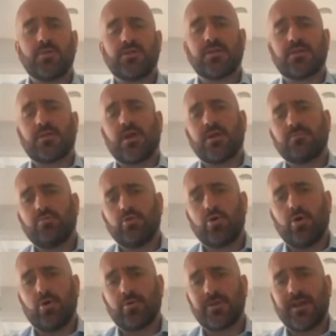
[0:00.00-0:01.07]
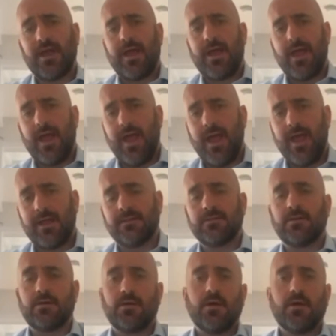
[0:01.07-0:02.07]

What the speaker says: the Strasbourg Court and